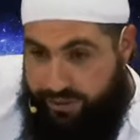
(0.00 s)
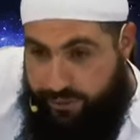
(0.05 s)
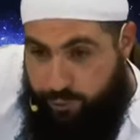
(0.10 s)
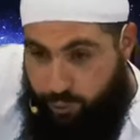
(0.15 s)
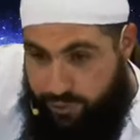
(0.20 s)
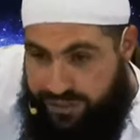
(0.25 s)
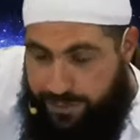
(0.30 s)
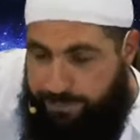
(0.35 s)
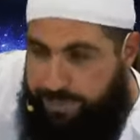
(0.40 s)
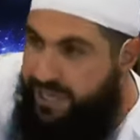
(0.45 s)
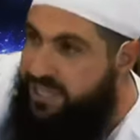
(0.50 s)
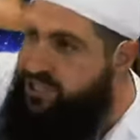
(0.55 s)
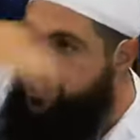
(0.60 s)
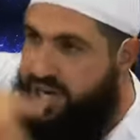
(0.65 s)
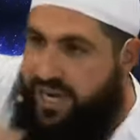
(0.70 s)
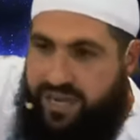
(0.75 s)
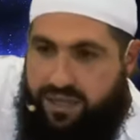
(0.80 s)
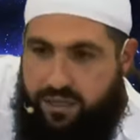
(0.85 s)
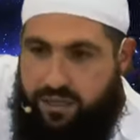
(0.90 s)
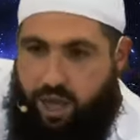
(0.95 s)
It was a
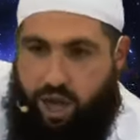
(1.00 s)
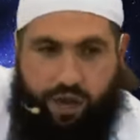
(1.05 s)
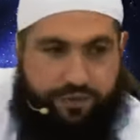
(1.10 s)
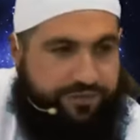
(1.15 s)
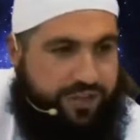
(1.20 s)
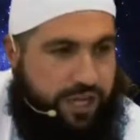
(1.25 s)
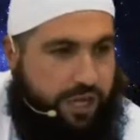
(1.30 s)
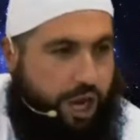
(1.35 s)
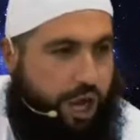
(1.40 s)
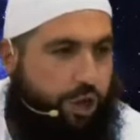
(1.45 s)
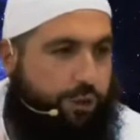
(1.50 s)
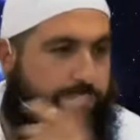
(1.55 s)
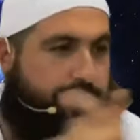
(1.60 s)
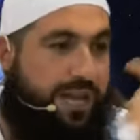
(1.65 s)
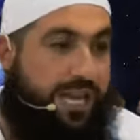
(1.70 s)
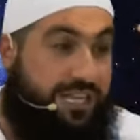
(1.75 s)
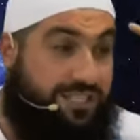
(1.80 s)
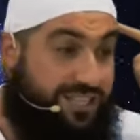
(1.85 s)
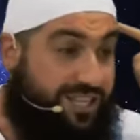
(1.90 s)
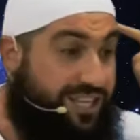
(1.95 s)
picture of the globe.
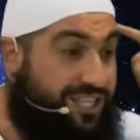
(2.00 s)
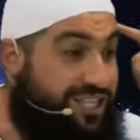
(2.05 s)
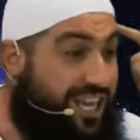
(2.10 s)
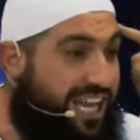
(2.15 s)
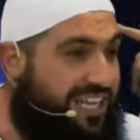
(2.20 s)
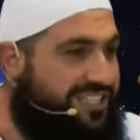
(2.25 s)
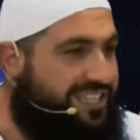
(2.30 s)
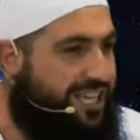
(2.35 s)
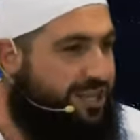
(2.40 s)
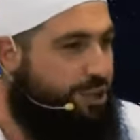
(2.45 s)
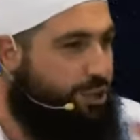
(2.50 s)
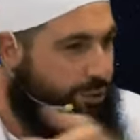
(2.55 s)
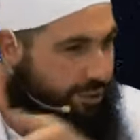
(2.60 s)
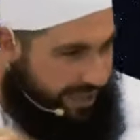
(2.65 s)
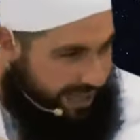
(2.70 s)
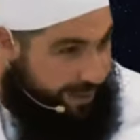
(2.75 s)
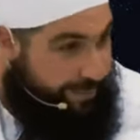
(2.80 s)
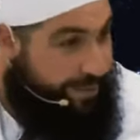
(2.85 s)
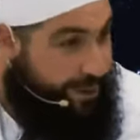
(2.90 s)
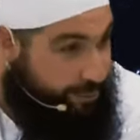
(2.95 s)
So the Sheikh said,
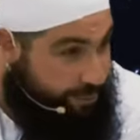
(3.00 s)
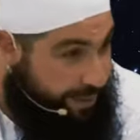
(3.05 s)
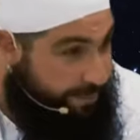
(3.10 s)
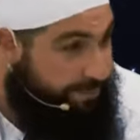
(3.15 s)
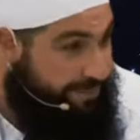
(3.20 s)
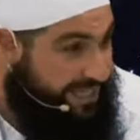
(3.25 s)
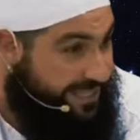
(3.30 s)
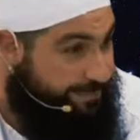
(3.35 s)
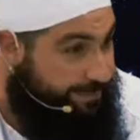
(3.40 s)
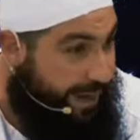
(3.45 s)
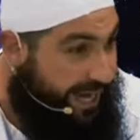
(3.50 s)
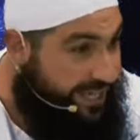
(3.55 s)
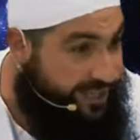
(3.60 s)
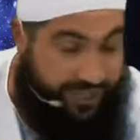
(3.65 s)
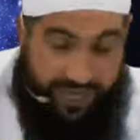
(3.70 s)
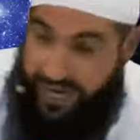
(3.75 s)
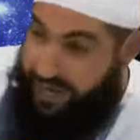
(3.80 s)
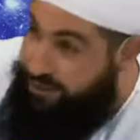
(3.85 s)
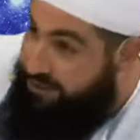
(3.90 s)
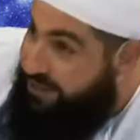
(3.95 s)
look, let me rip this
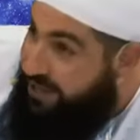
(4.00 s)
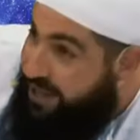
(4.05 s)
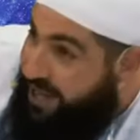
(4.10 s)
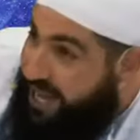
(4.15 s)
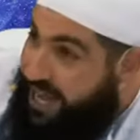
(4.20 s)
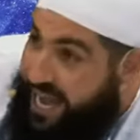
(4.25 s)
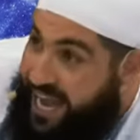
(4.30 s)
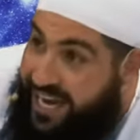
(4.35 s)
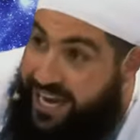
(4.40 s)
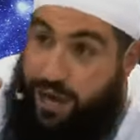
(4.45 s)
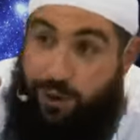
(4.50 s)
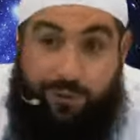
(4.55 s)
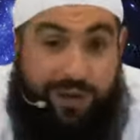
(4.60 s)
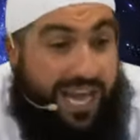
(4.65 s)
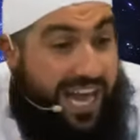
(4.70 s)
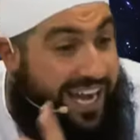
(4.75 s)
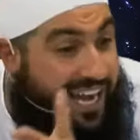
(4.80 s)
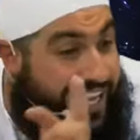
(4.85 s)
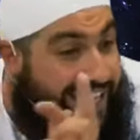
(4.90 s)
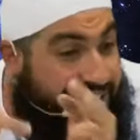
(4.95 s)
page out and I'll
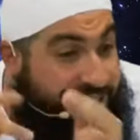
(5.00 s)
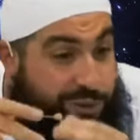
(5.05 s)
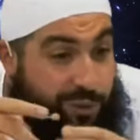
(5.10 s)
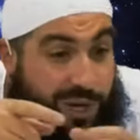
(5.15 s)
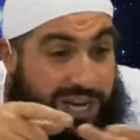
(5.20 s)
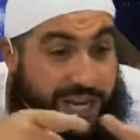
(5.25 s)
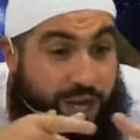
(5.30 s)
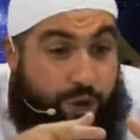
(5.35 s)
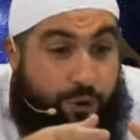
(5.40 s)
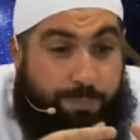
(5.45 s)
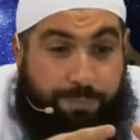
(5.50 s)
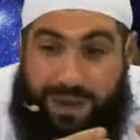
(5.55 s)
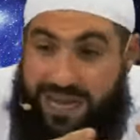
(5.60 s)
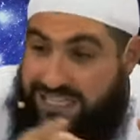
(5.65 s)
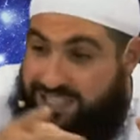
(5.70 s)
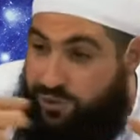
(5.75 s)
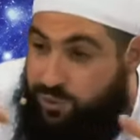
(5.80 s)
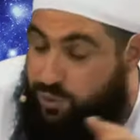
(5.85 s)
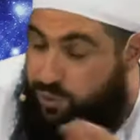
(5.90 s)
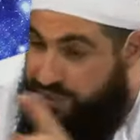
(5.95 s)
cut it into a little
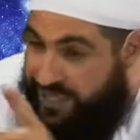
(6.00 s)
puzzle.